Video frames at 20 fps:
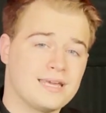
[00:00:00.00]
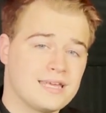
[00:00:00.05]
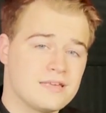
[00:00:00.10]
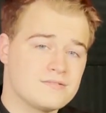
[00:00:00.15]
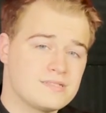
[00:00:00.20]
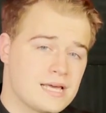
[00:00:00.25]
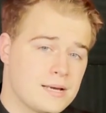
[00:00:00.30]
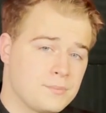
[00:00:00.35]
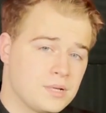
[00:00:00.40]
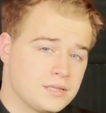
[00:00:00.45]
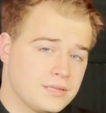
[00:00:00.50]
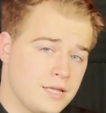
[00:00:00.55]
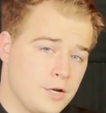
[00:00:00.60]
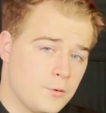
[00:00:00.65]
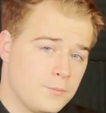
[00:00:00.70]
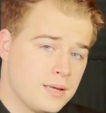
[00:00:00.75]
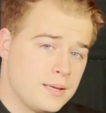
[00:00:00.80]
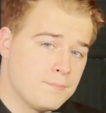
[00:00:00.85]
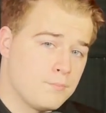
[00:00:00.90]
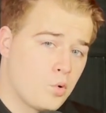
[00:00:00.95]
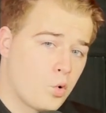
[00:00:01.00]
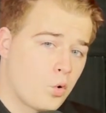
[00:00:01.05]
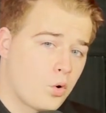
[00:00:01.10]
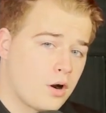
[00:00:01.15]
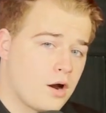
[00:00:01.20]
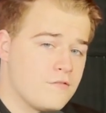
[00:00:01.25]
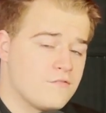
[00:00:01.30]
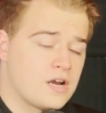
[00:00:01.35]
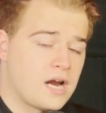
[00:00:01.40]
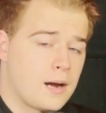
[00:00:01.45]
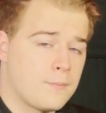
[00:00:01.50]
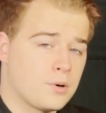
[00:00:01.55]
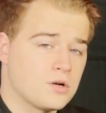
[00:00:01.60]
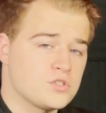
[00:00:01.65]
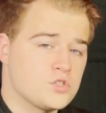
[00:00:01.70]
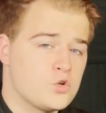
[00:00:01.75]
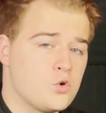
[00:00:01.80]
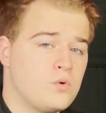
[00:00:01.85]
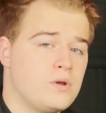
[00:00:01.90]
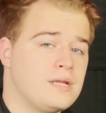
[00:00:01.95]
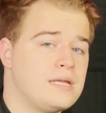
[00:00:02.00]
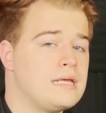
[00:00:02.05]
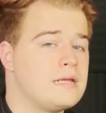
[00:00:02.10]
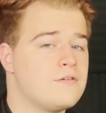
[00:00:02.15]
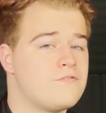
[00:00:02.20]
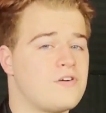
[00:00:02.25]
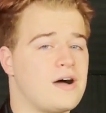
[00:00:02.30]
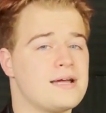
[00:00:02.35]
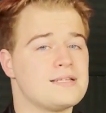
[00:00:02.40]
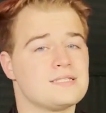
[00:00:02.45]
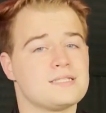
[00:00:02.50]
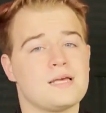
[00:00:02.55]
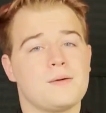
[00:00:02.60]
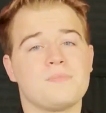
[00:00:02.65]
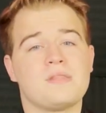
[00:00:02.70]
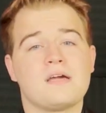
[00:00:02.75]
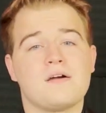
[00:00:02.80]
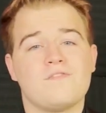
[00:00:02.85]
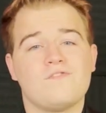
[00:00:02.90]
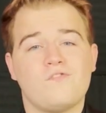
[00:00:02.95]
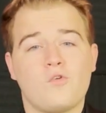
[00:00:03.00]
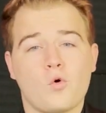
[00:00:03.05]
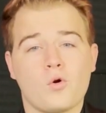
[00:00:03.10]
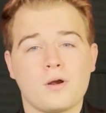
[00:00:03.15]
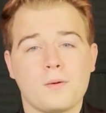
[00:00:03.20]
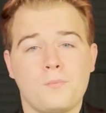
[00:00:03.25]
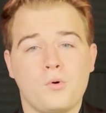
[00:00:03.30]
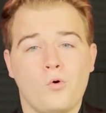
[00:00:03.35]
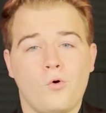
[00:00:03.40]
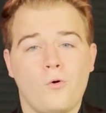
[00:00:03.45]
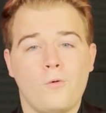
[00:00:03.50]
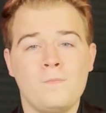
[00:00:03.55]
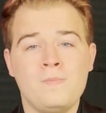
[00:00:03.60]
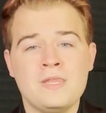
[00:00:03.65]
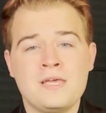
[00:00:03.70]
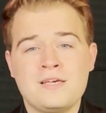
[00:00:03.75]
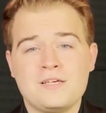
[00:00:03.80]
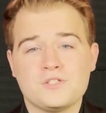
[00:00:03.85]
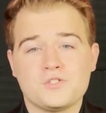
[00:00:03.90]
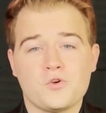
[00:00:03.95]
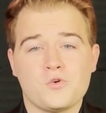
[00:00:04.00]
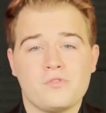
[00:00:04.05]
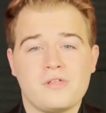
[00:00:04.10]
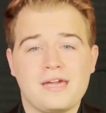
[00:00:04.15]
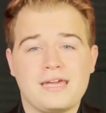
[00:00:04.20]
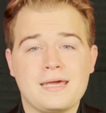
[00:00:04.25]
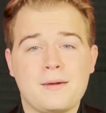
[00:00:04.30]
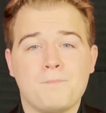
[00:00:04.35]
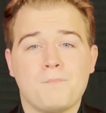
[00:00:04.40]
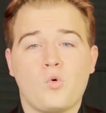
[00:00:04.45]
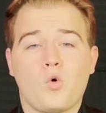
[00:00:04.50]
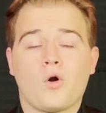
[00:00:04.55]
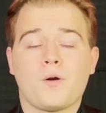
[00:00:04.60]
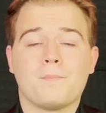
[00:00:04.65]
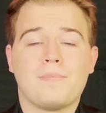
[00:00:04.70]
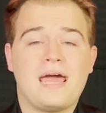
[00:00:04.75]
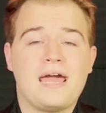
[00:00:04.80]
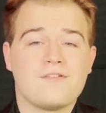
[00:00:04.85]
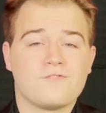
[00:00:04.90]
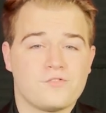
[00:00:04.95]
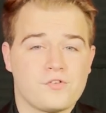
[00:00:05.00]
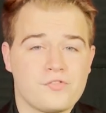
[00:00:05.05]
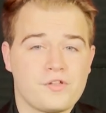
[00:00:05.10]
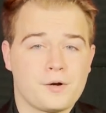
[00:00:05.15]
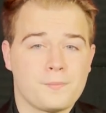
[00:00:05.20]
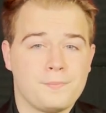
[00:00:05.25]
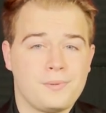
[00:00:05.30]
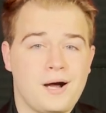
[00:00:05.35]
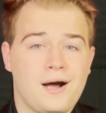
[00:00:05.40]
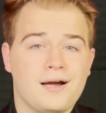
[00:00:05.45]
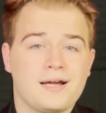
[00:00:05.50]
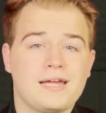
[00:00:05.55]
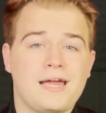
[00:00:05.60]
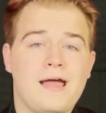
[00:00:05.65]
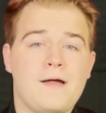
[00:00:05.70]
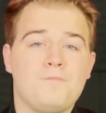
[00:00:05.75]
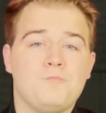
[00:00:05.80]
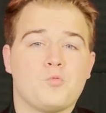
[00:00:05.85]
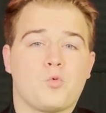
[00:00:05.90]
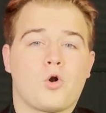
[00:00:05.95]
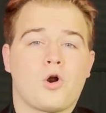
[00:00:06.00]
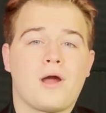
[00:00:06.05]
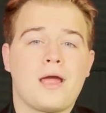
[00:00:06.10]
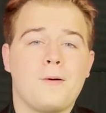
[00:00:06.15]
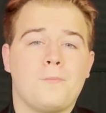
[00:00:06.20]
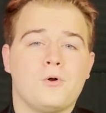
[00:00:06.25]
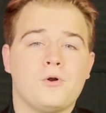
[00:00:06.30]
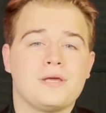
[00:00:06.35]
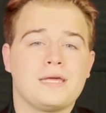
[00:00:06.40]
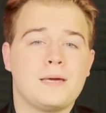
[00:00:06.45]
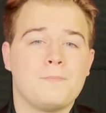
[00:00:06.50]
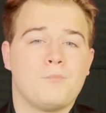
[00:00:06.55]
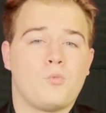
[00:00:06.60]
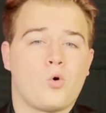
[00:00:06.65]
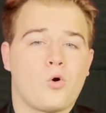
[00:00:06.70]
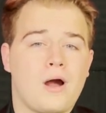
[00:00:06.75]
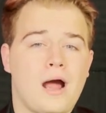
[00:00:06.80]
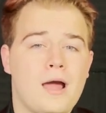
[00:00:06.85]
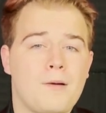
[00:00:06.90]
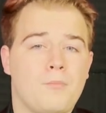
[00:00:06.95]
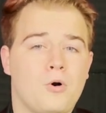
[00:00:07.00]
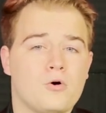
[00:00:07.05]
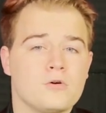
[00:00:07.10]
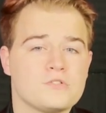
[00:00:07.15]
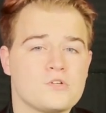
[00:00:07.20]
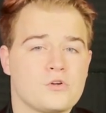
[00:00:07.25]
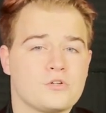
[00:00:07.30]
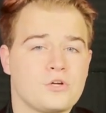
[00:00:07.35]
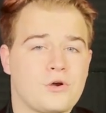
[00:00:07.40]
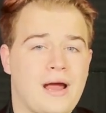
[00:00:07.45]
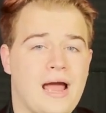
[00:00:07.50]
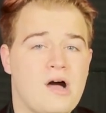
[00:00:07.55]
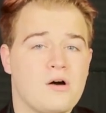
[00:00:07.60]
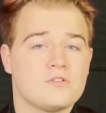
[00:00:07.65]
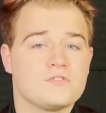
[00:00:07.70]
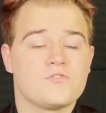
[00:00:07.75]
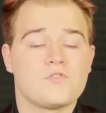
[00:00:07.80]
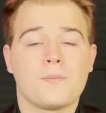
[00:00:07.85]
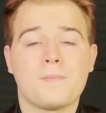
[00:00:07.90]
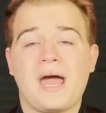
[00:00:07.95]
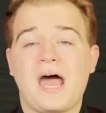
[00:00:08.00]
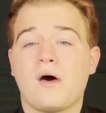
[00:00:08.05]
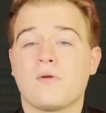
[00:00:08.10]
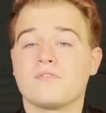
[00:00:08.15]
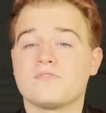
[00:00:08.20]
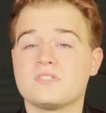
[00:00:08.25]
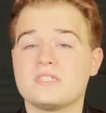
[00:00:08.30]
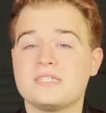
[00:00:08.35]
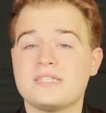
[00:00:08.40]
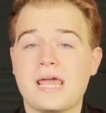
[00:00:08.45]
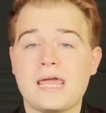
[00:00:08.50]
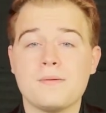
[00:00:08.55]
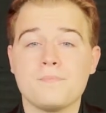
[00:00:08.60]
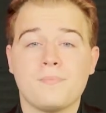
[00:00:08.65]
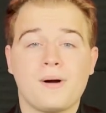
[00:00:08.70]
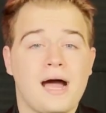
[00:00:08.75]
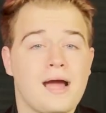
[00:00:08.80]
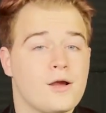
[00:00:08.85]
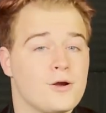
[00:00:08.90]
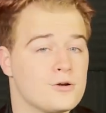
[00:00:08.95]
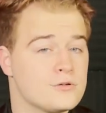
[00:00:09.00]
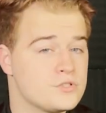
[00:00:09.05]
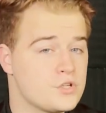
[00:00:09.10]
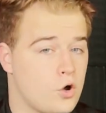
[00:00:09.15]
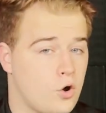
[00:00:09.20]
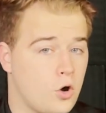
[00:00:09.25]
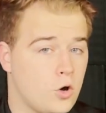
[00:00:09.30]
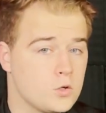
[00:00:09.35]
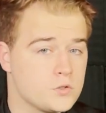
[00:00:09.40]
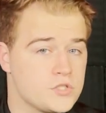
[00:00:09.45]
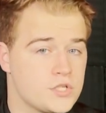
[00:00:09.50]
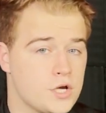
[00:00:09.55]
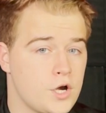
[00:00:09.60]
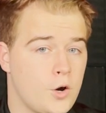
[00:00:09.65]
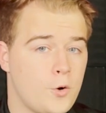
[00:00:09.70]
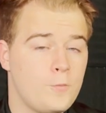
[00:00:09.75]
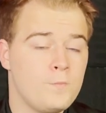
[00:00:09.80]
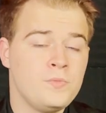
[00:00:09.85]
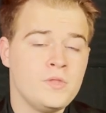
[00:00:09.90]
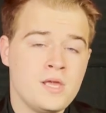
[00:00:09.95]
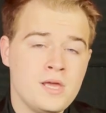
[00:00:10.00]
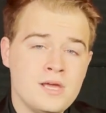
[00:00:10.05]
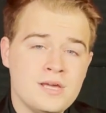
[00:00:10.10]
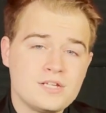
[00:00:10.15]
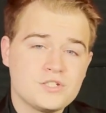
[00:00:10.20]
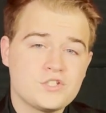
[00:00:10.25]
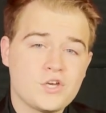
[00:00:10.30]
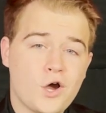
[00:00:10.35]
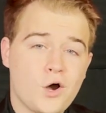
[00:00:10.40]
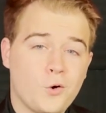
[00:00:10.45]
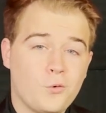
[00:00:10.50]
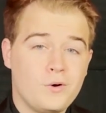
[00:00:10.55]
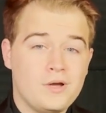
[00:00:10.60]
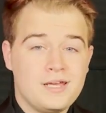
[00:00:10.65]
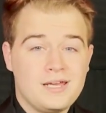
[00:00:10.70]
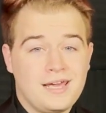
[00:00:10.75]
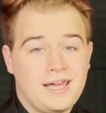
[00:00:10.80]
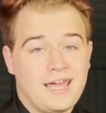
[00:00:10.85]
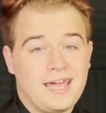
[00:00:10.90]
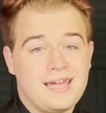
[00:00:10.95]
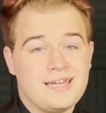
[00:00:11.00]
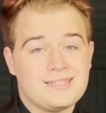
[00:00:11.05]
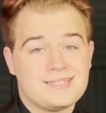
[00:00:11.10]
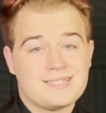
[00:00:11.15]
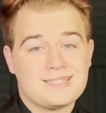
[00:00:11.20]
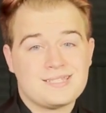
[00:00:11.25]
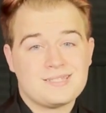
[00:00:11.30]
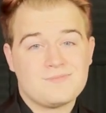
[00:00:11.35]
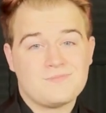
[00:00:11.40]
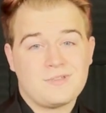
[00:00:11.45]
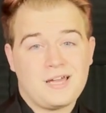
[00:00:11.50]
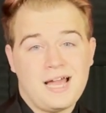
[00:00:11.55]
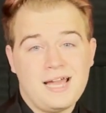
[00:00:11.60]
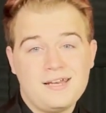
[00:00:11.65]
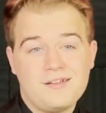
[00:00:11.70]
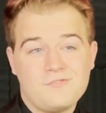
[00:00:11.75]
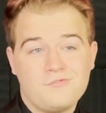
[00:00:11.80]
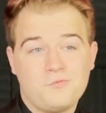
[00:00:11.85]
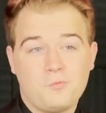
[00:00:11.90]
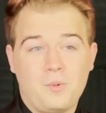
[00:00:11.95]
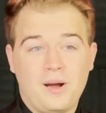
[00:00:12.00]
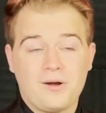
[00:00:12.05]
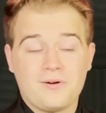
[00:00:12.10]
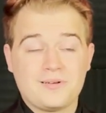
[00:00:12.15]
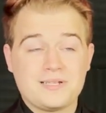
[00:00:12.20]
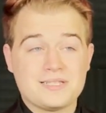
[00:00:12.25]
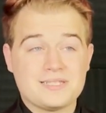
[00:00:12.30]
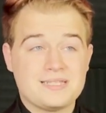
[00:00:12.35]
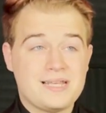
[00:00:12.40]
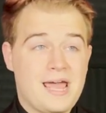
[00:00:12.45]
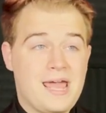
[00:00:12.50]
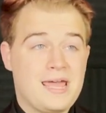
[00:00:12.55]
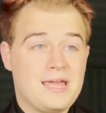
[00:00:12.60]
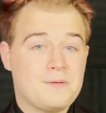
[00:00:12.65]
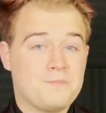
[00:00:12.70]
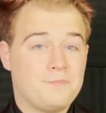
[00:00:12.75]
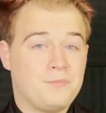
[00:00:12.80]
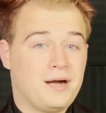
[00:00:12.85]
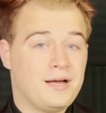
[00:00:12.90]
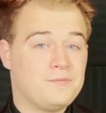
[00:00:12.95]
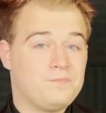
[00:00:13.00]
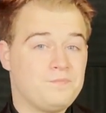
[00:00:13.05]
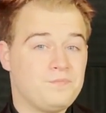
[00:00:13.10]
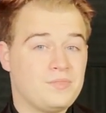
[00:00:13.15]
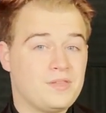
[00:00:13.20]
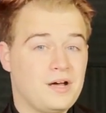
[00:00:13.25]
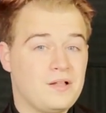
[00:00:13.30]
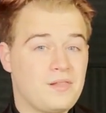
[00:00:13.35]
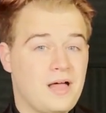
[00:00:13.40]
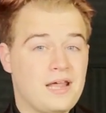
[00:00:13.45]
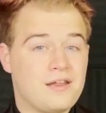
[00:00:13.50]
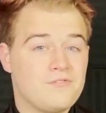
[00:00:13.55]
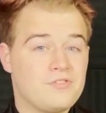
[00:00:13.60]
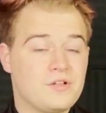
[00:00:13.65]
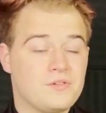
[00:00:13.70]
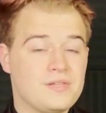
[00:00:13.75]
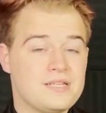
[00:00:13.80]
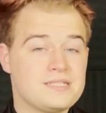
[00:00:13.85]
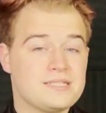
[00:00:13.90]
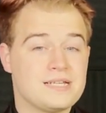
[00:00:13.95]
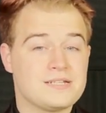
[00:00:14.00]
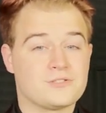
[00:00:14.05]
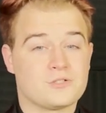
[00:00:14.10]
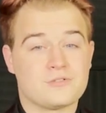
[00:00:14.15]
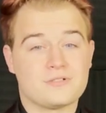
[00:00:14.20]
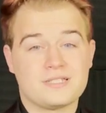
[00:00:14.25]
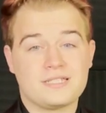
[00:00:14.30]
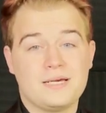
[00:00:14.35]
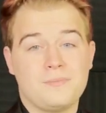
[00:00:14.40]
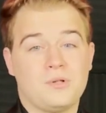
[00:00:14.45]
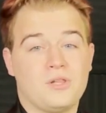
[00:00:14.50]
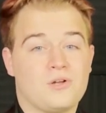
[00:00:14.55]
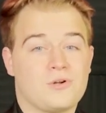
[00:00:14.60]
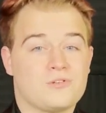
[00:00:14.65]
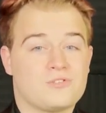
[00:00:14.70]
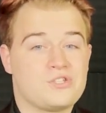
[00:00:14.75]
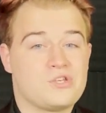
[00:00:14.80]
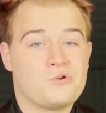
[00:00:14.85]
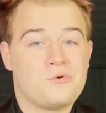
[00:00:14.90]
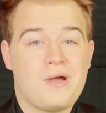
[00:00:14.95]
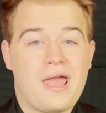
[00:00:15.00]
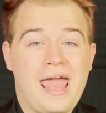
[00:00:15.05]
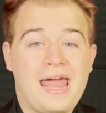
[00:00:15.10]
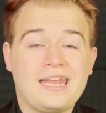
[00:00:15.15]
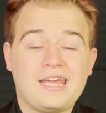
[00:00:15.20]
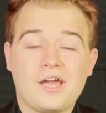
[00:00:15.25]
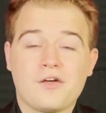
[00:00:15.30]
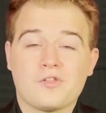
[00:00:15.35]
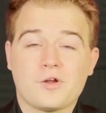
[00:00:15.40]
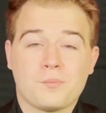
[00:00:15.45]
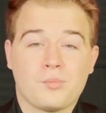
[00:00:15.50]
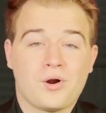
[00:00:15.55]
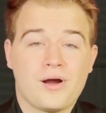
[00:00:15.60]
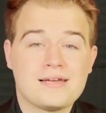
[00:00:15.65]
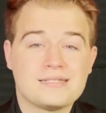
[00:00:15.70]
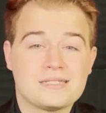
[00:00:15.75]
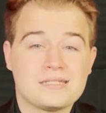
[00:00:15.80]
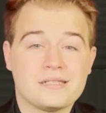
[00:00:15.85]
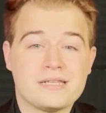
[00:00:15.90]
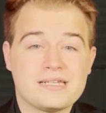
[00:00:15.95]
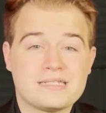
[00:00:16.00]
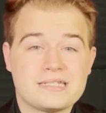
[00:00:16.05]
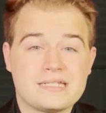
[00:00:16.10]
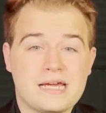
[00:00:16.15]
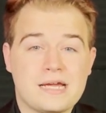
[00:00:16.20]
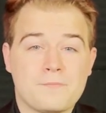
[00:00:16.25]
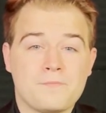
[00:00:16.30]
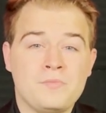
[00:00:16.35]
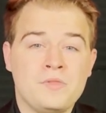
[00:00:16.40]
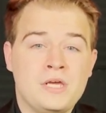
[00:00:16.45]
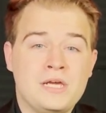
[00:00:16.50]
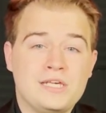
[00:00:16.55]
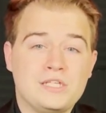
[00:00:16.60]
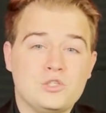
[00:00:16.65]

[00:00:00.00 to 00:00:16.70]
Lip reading: It gives them a little bit more of an opportunity to find something affordable so they get more bang for their buck, and we're able to get more eyeballs on your house from out-of-state buyers also. So it's kind of weird to say, but a lot of the listings are similar to any other price listing.